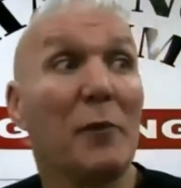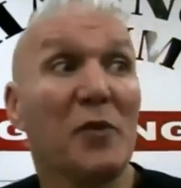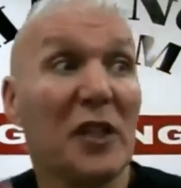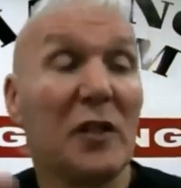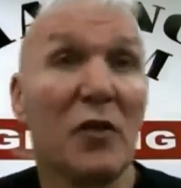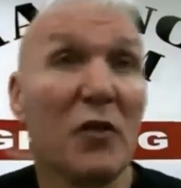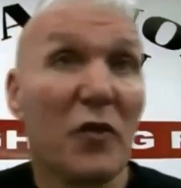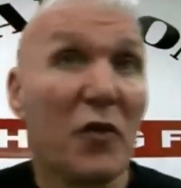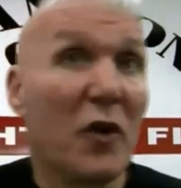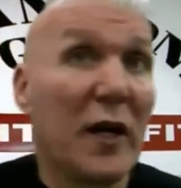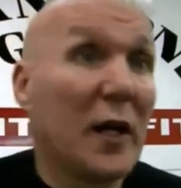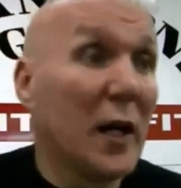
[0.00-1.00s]
I'm
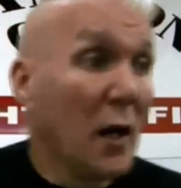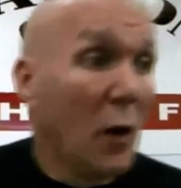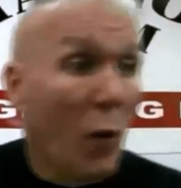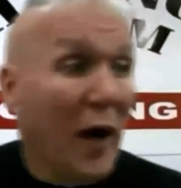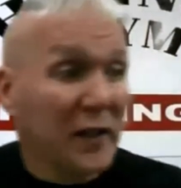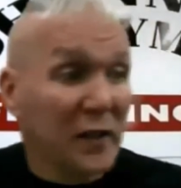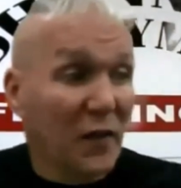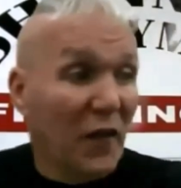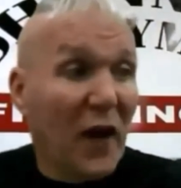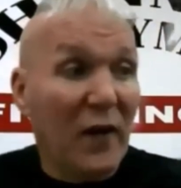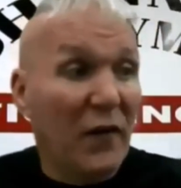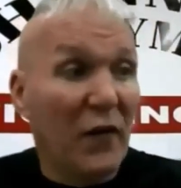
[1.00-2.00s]
6'3". Why is a
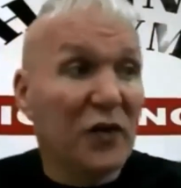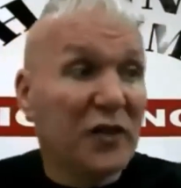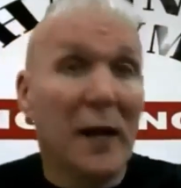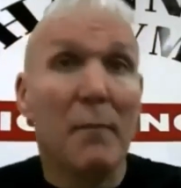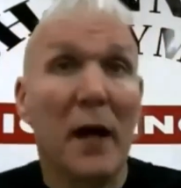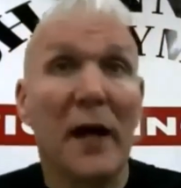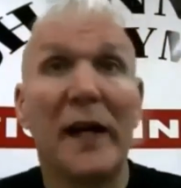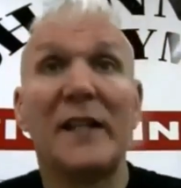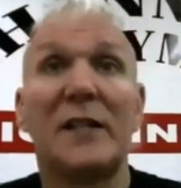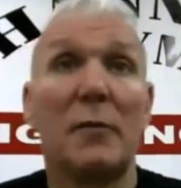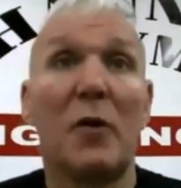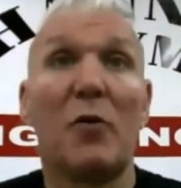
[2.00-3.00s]
5'10" man
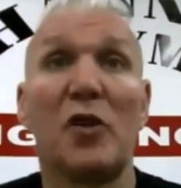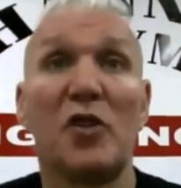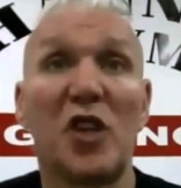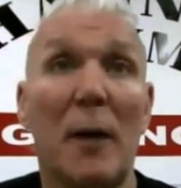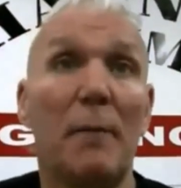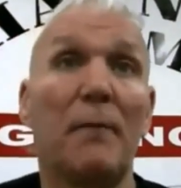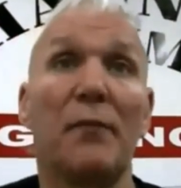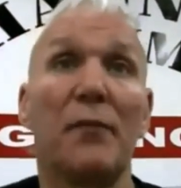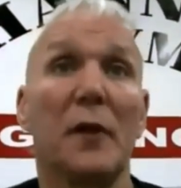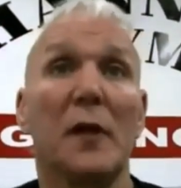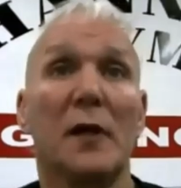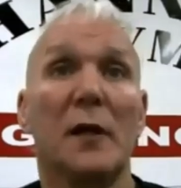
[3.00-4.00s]
hitting me with a jab?
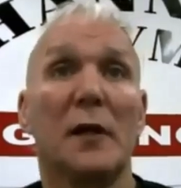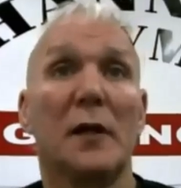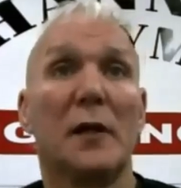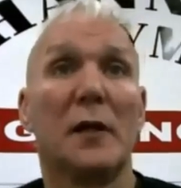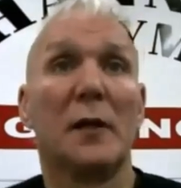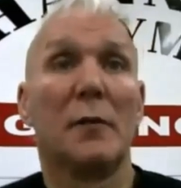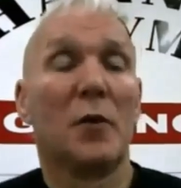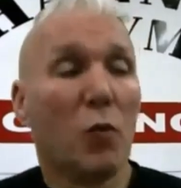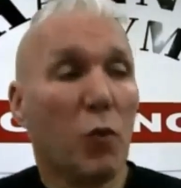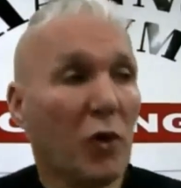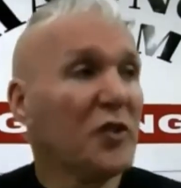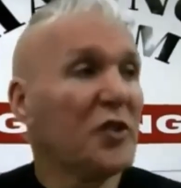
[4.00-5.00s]
But
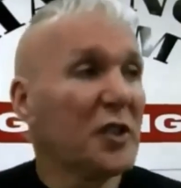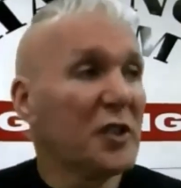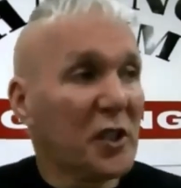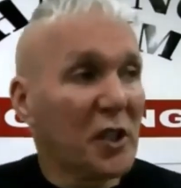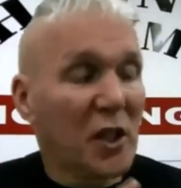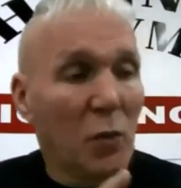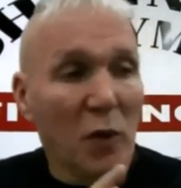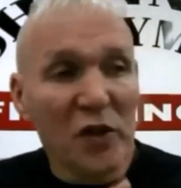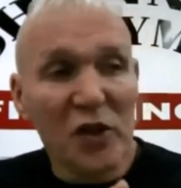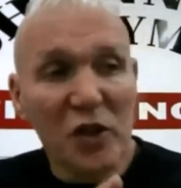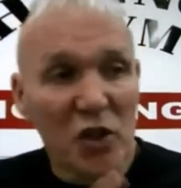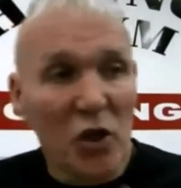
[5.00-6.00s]

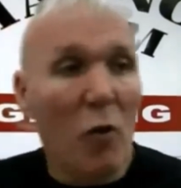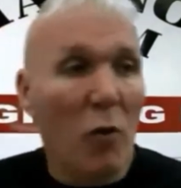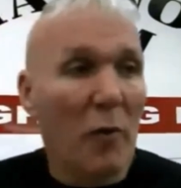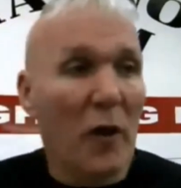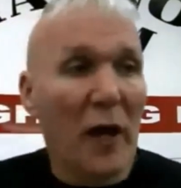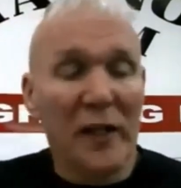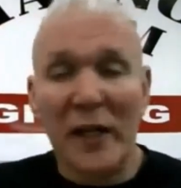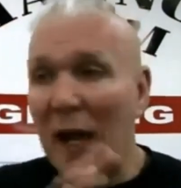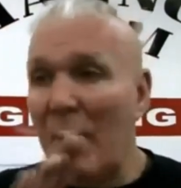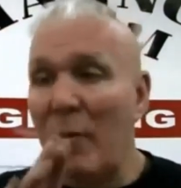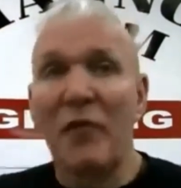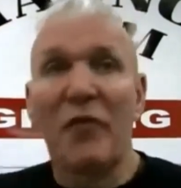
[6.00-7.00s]
once you show him and you
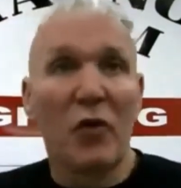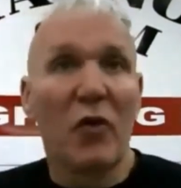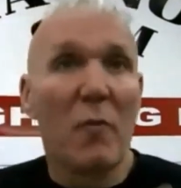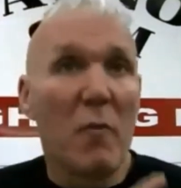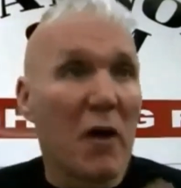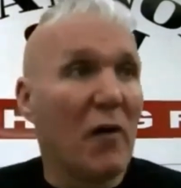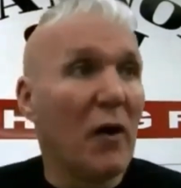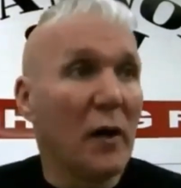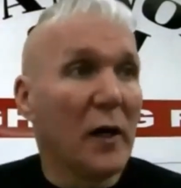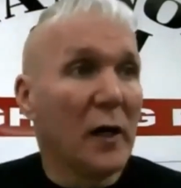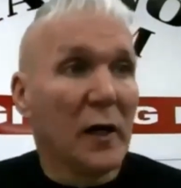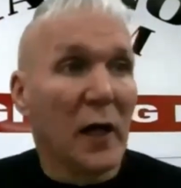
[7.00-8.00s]
get him in front of the
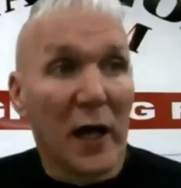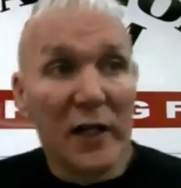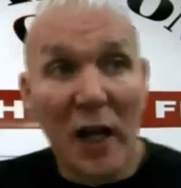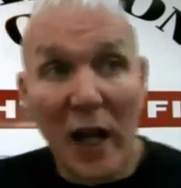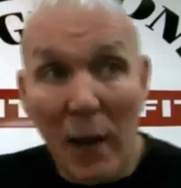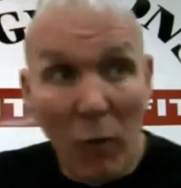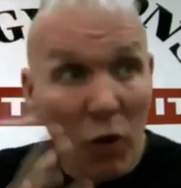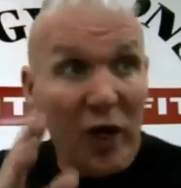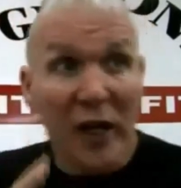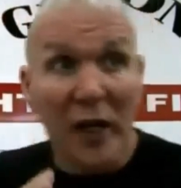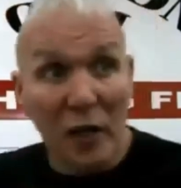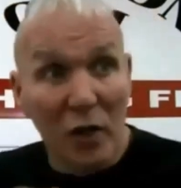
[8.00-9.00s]
mirror and you let him
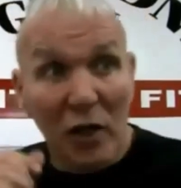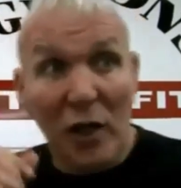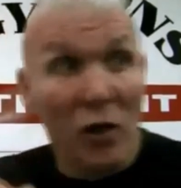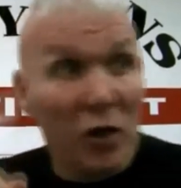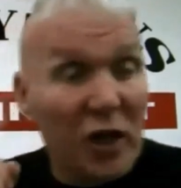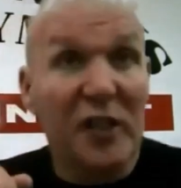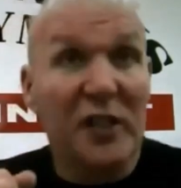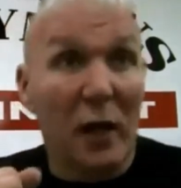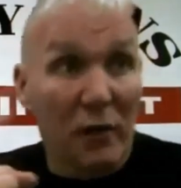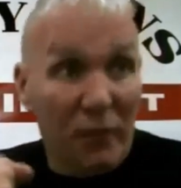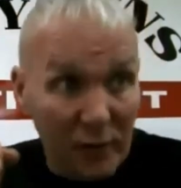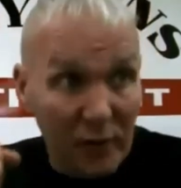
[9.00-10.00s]
look at
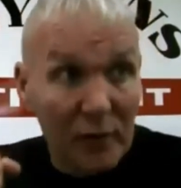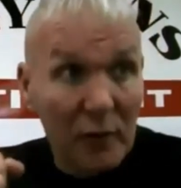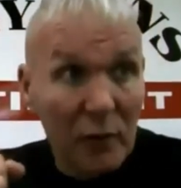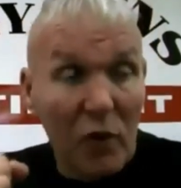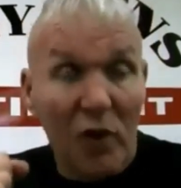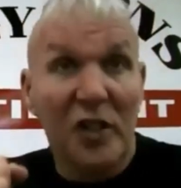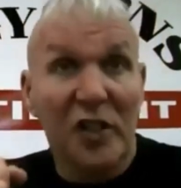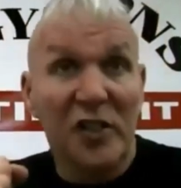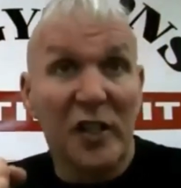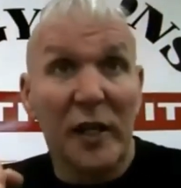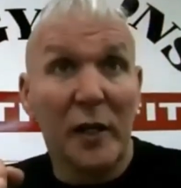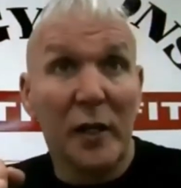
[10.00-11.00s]
yourself, what can you
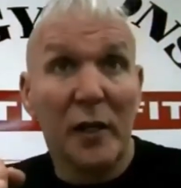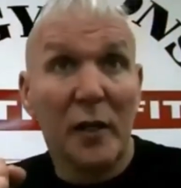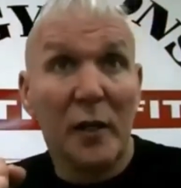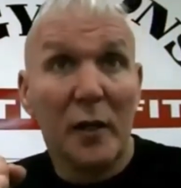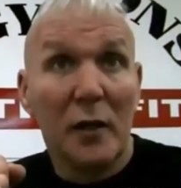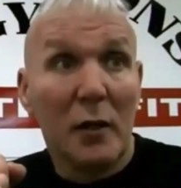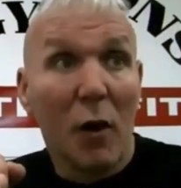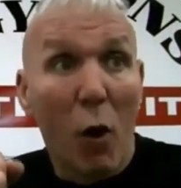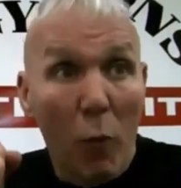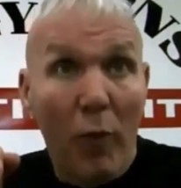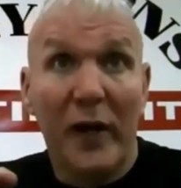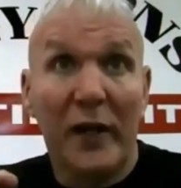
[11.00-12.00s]
see?
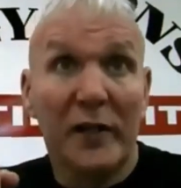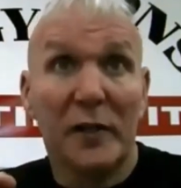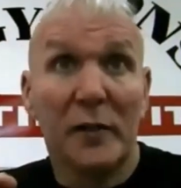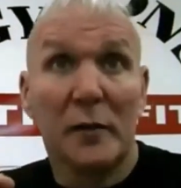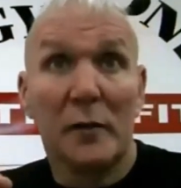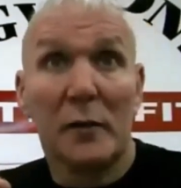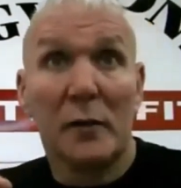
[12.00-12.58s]
Openings.